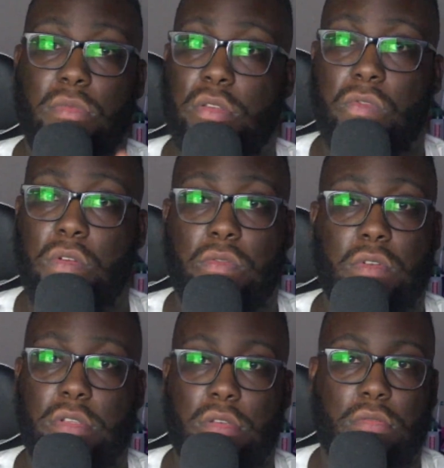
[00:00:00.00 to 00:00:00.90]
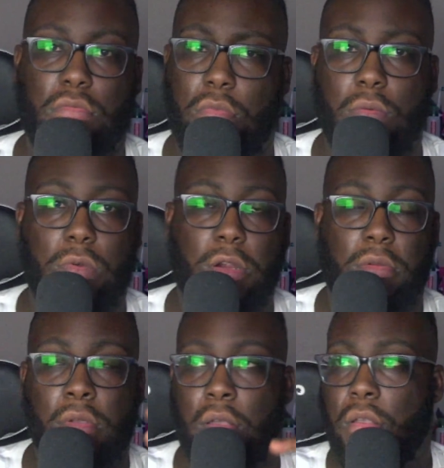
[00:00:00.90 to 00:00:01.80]
Twitter's weird
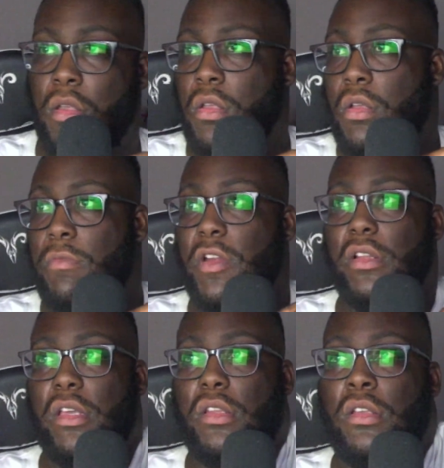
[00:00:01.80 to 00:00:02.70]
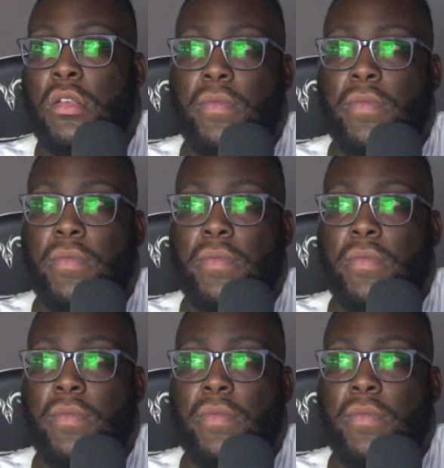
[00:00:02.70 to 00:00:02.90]
lately.